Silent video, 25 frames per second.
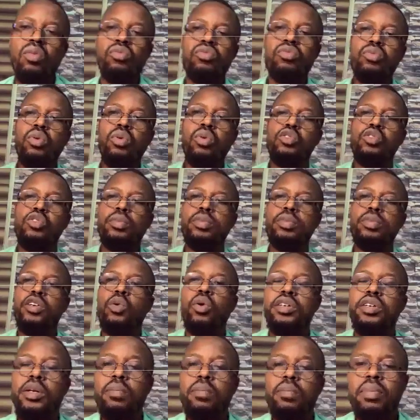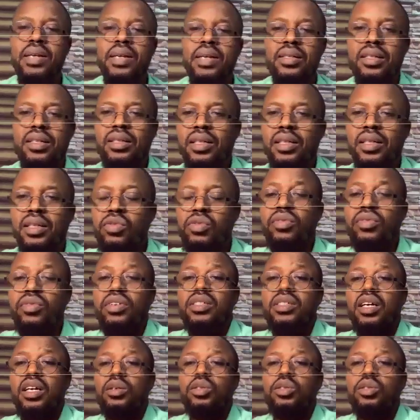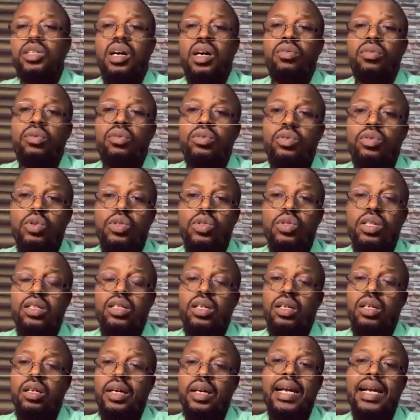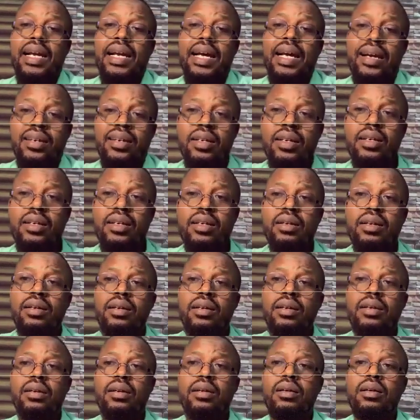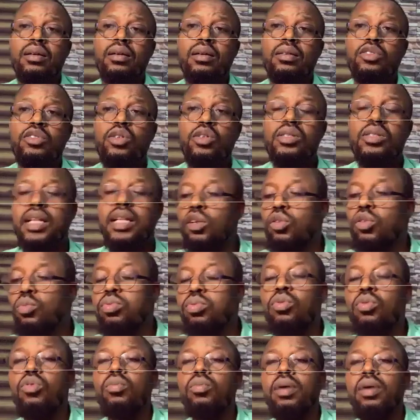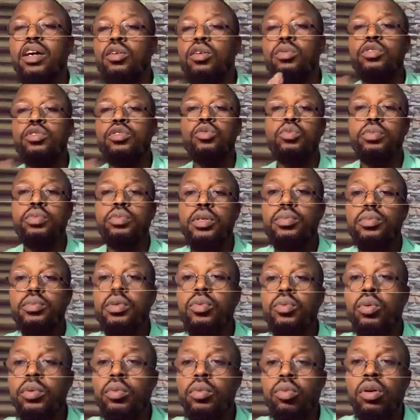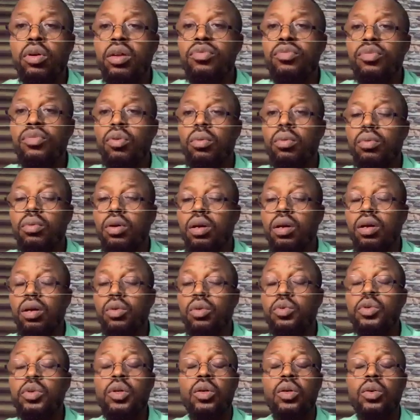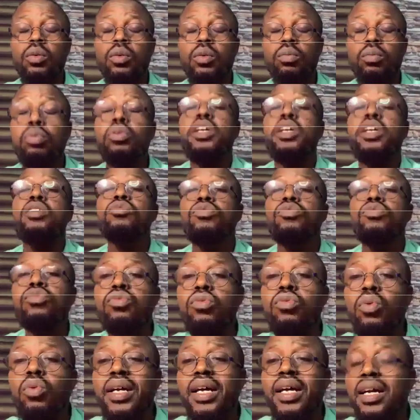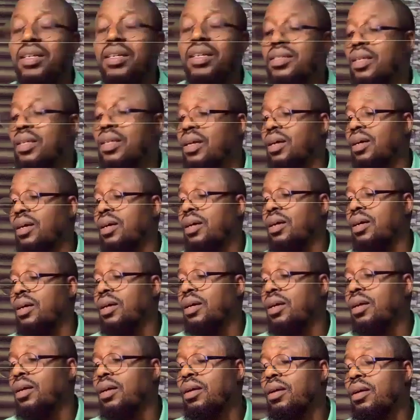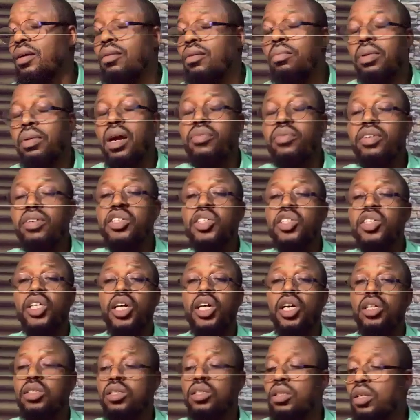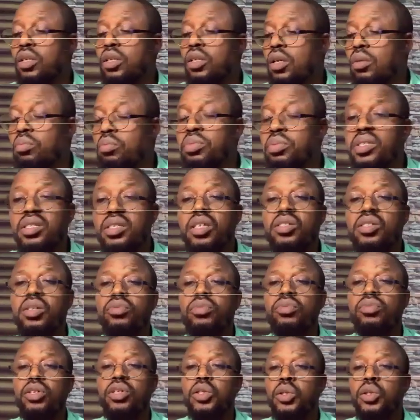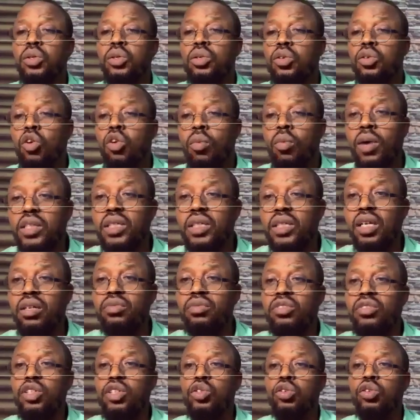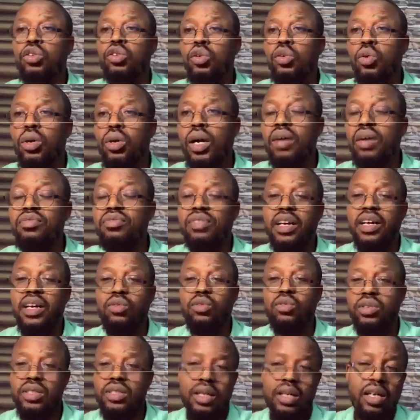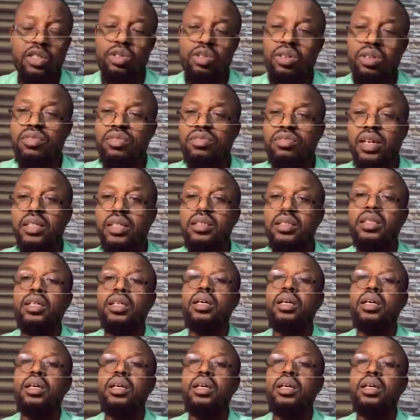VU wants to be rewarding passengers. So every time you travel using the airline, just like a book Uber, you'll be able to be booking from booking VU, whether it's a private jet, business aviation, commercial aviation, local flight, or international flight.